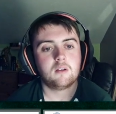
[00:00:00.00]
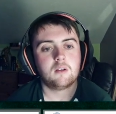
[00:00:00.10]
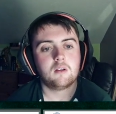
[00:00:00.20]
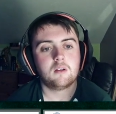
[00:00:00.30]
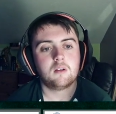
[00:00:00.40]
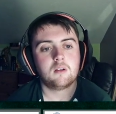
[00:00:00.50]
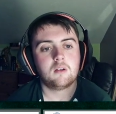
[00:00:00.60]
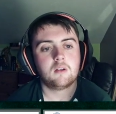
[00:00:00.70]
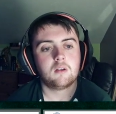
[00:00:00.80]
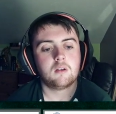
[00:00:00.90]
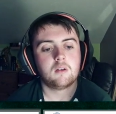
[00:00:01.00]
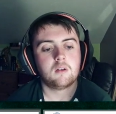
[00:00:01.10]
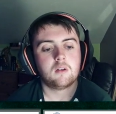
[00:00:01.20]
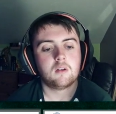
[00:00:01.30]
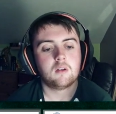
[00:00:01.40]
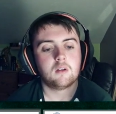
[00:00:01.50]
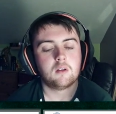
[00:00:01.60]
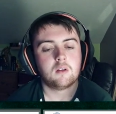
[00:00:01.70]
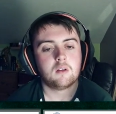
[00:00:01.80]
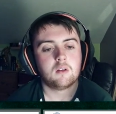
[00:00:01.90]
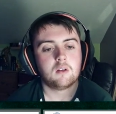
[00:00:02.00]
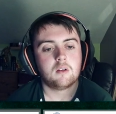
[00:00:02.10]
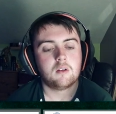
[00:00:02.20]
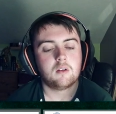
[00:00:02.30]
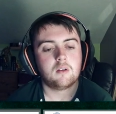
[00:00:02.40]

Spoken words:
No one is speaking in this clip.